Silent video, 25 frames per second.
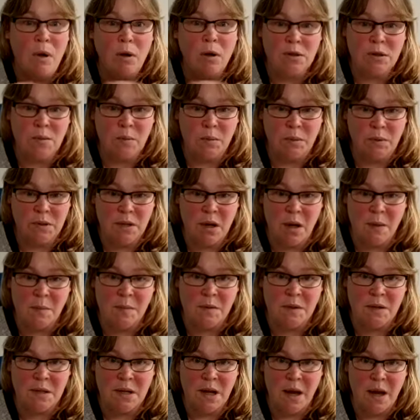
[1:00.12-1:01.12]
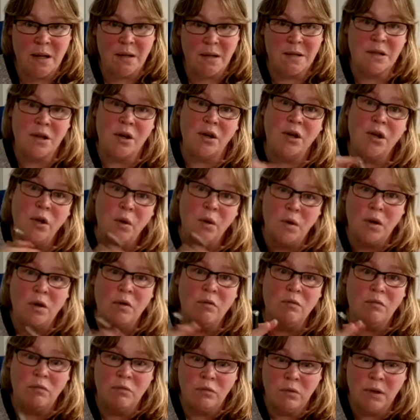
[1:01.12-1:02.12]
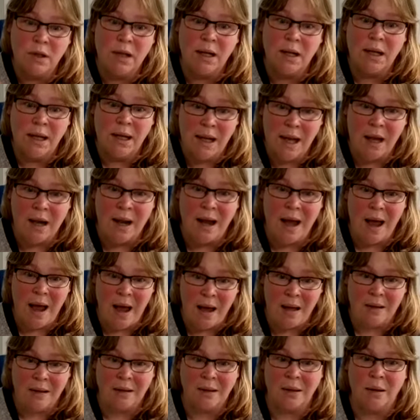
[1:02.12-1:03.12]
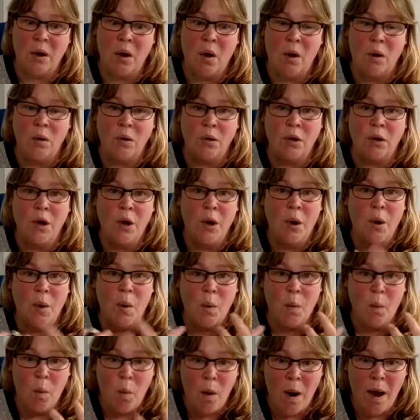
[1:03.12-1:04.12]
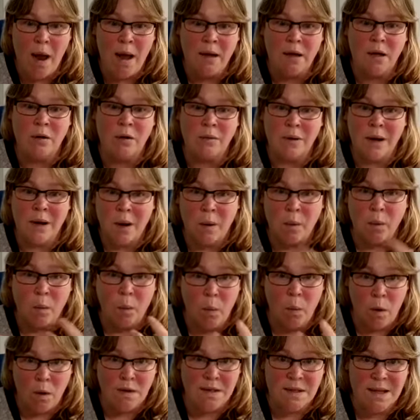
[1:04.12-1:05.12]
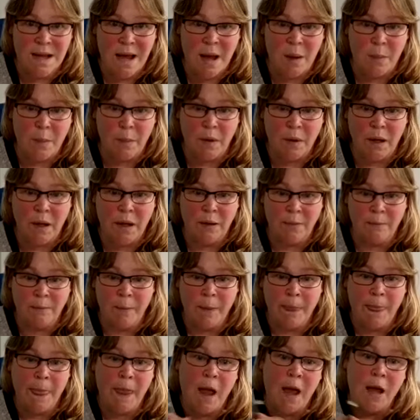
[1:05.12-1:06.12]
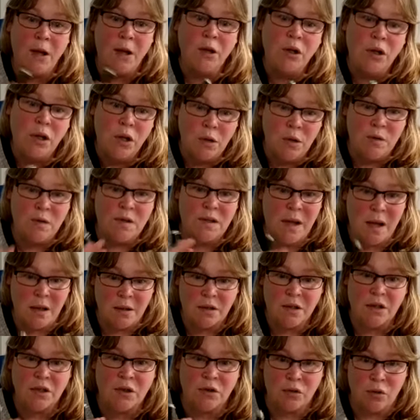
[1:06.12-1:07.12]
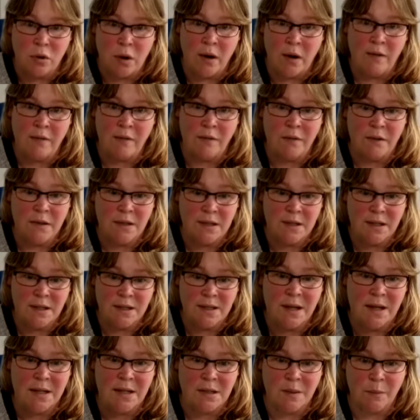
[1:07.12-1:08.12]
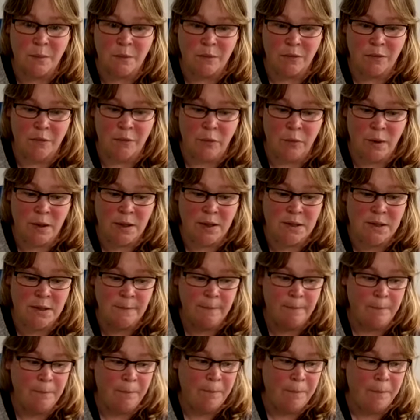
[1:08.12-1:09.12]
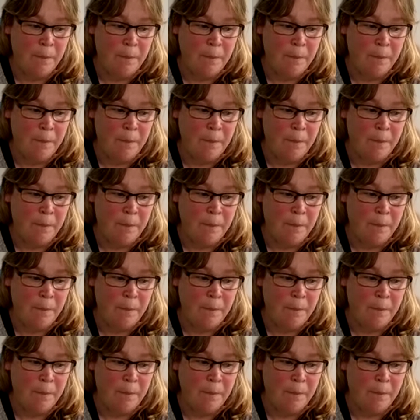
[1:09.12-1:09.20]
multiple times a day so you can really get a handle on where you're at, what's happening, and use that to drive success and performance.